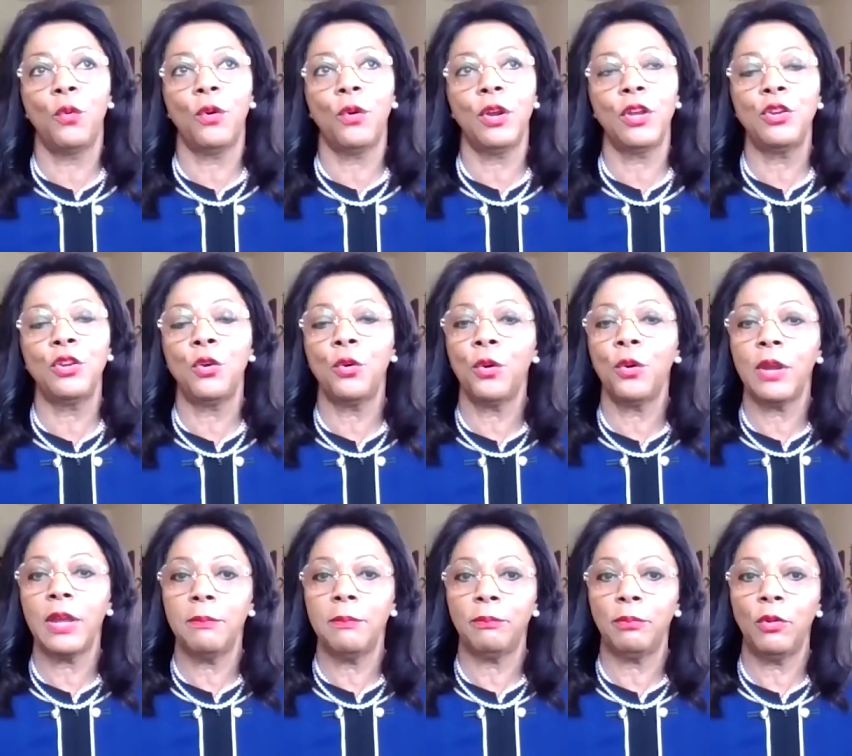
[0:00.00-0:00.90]
for
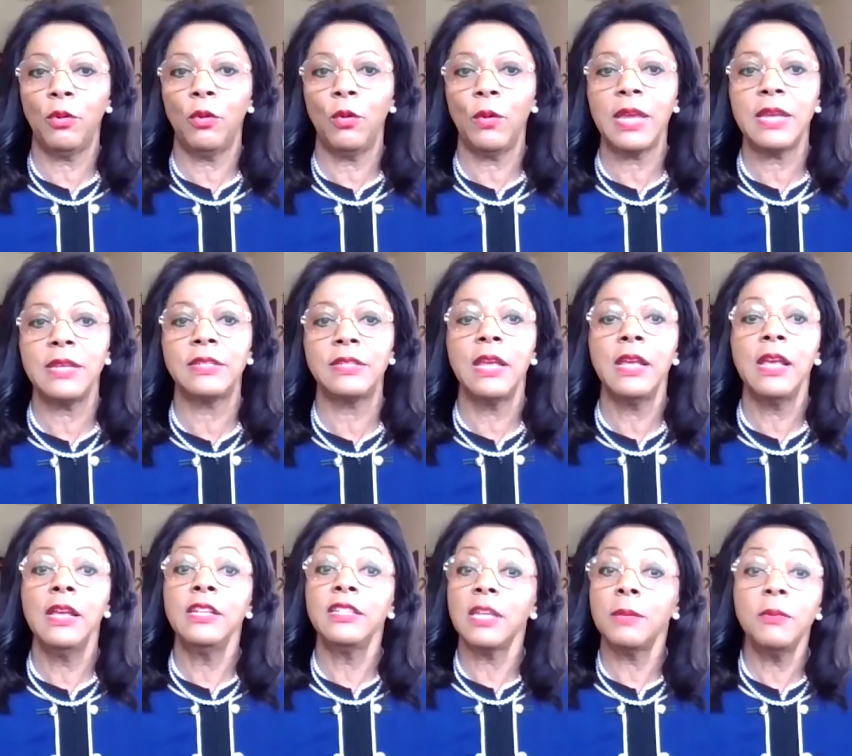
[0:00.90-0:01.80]
your employees.
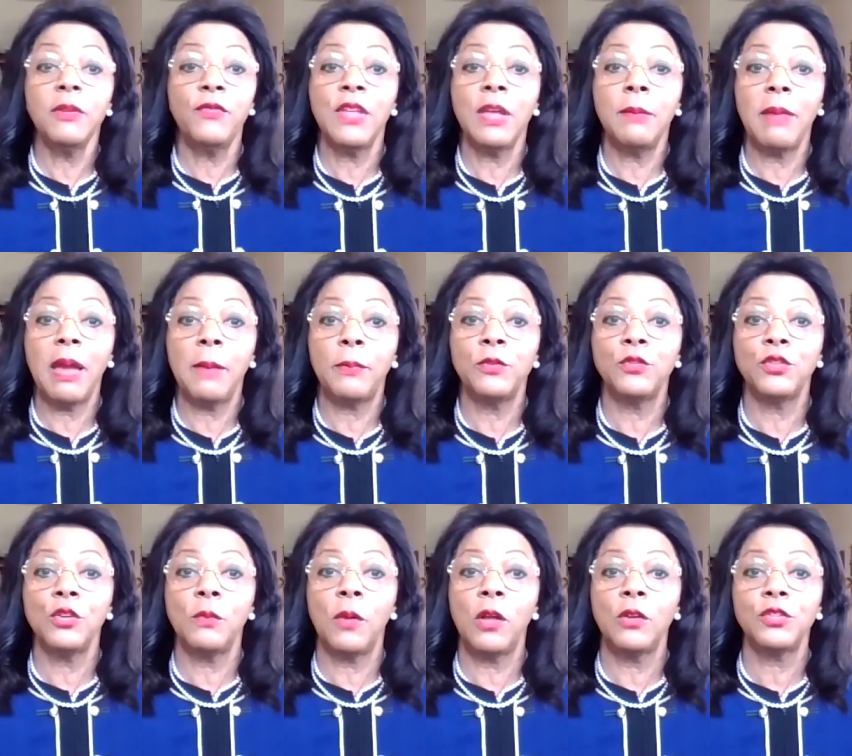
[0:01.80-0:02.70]
Some of them, I
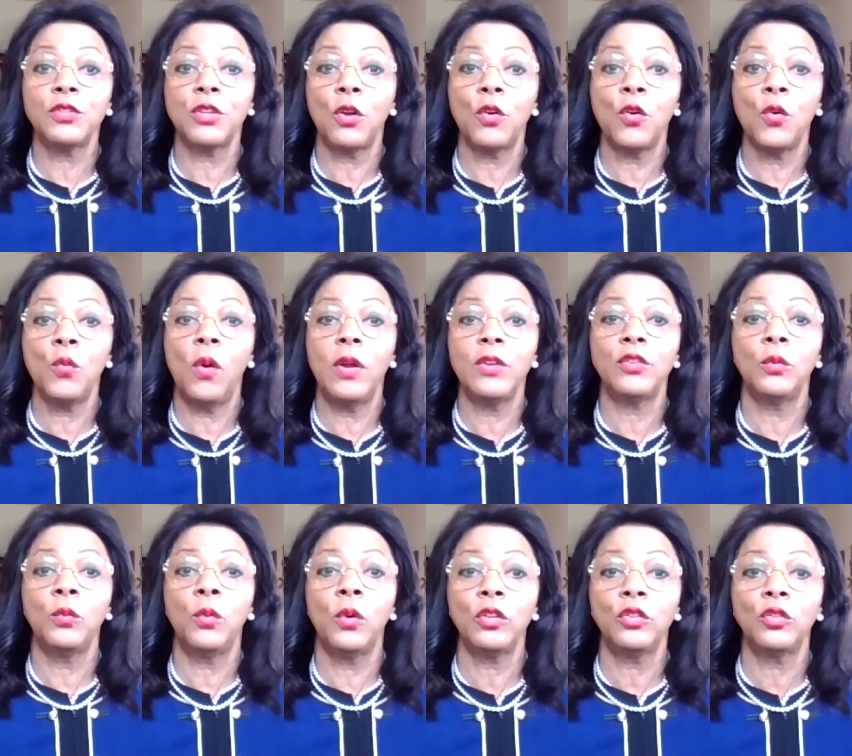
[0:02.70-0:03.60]
presume, also who want
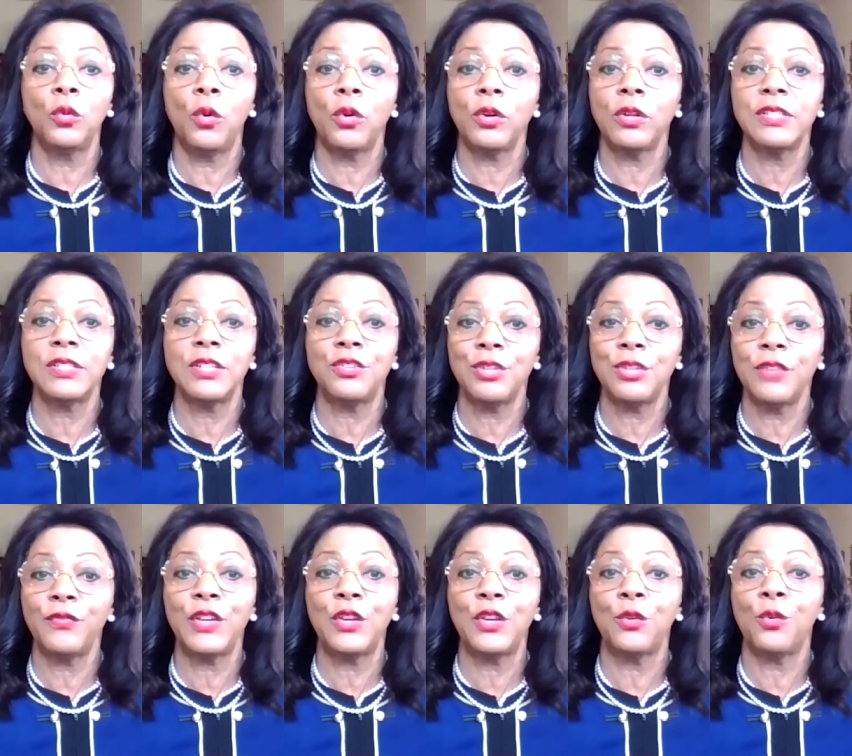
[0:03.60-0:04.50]
to work toward a
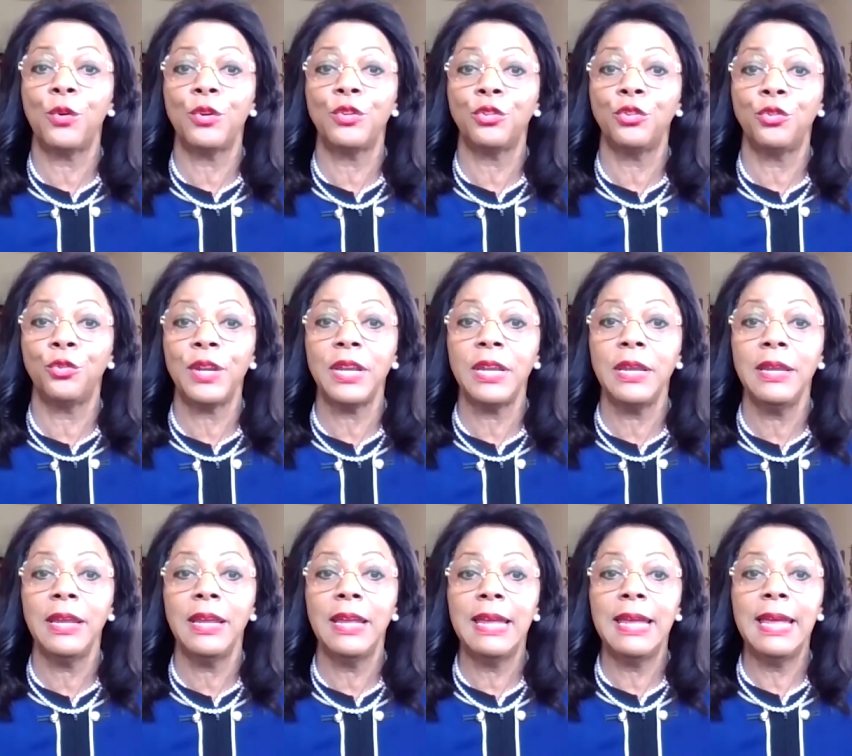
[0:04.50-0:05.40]
certificate or a
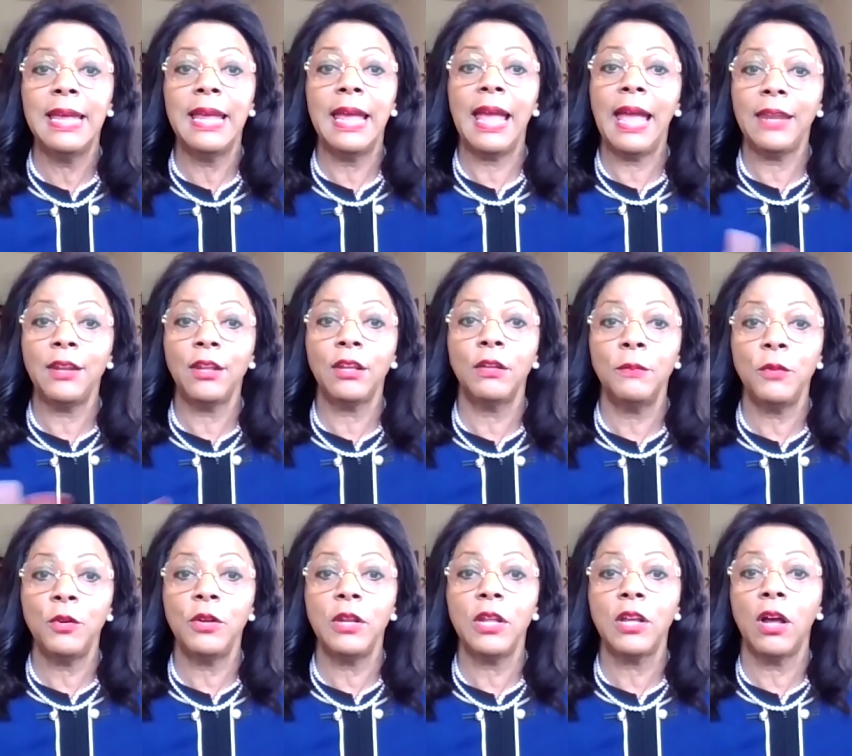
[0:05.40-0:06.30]
degree at a
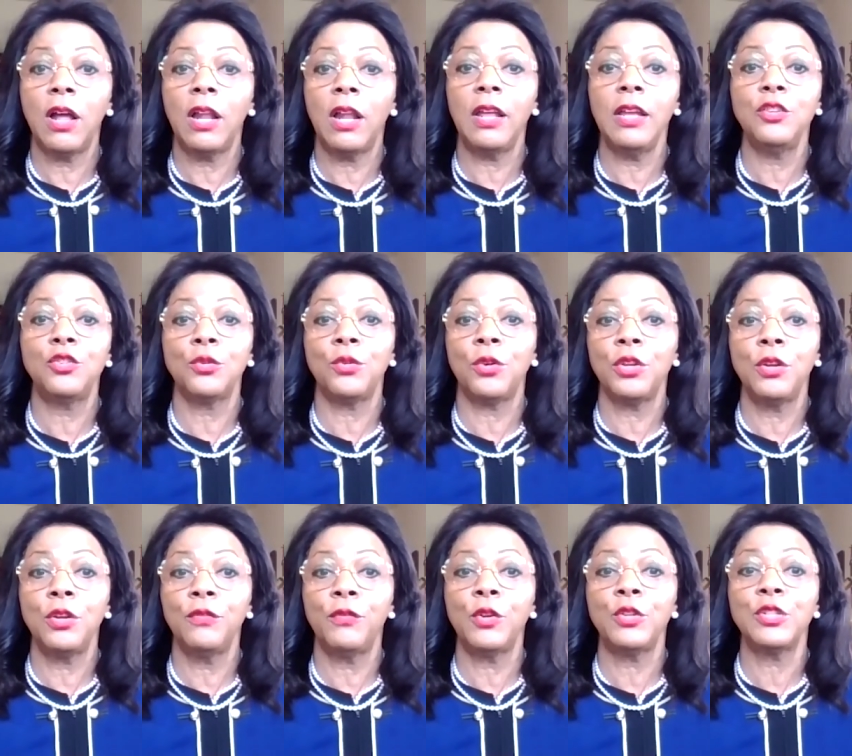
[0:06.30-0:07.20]
community college or a
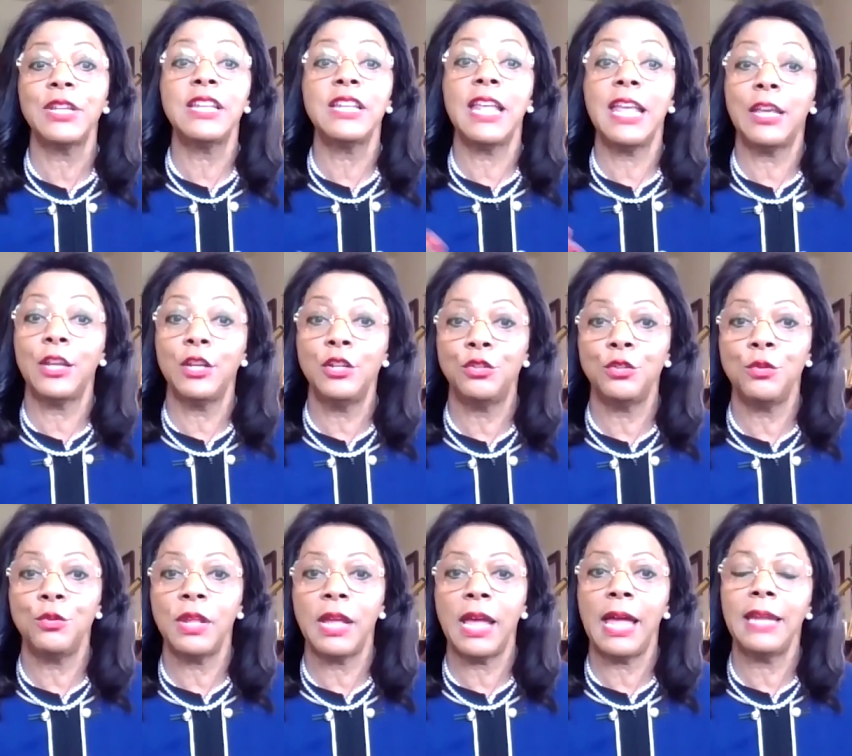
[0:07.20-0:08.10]
university, they can
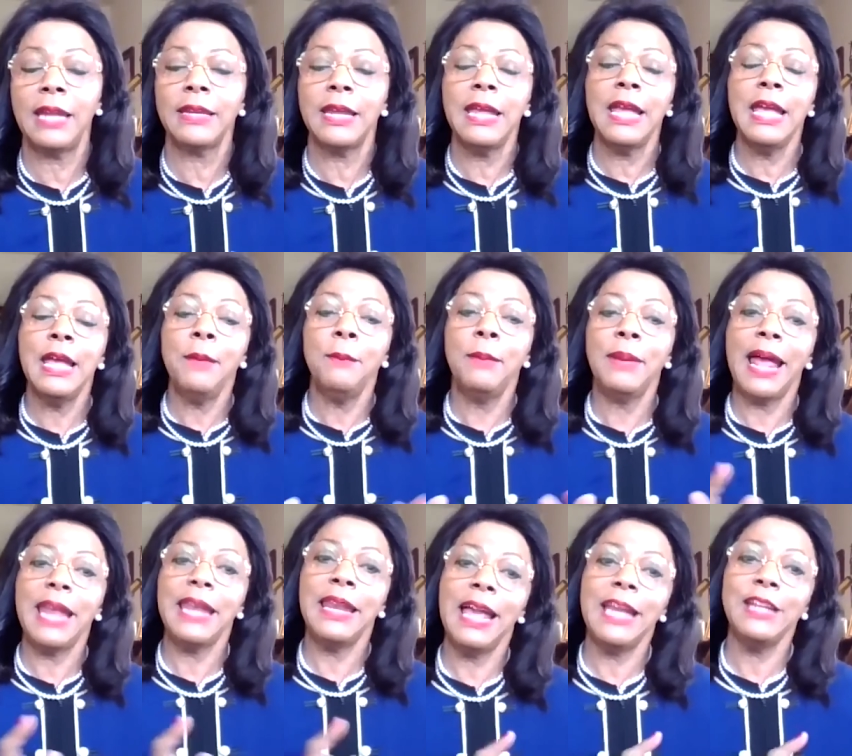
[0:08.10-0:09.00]
do that. But
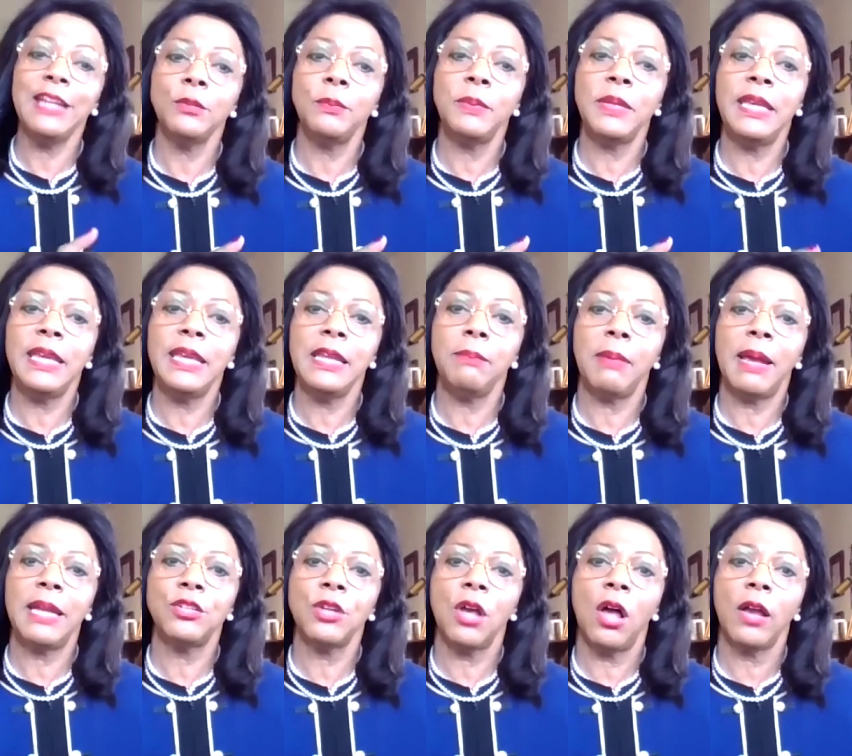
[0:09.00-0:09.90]
I'd like to begin
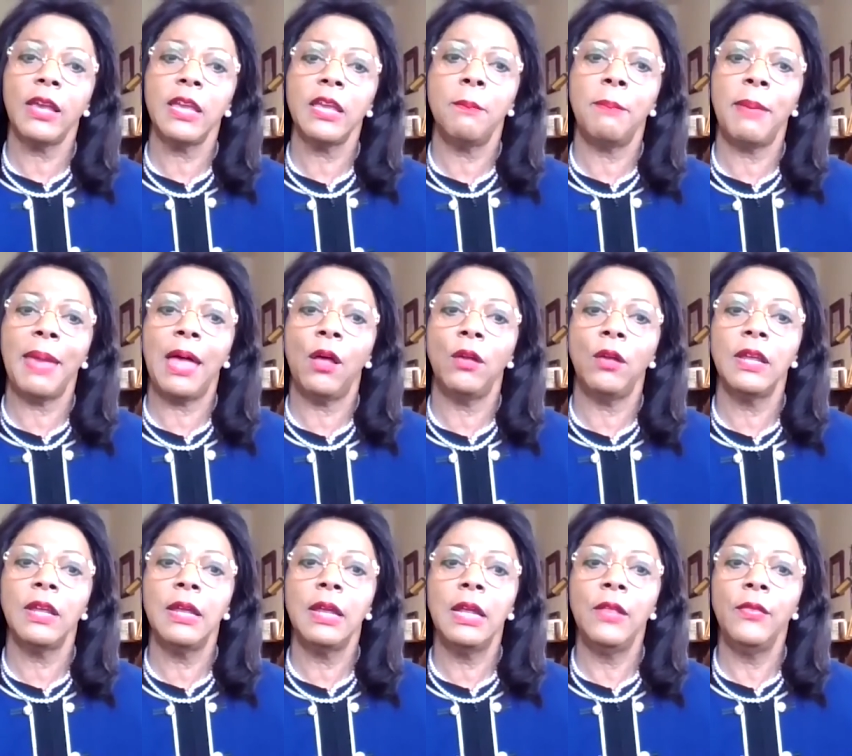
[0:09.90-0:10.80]
by talking
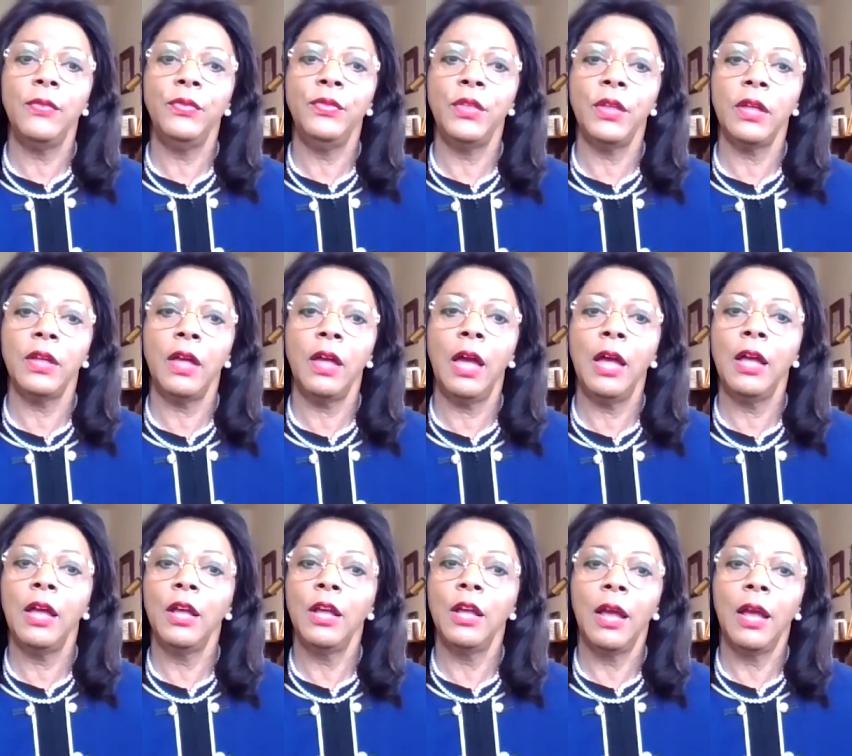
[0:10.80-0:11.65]
about the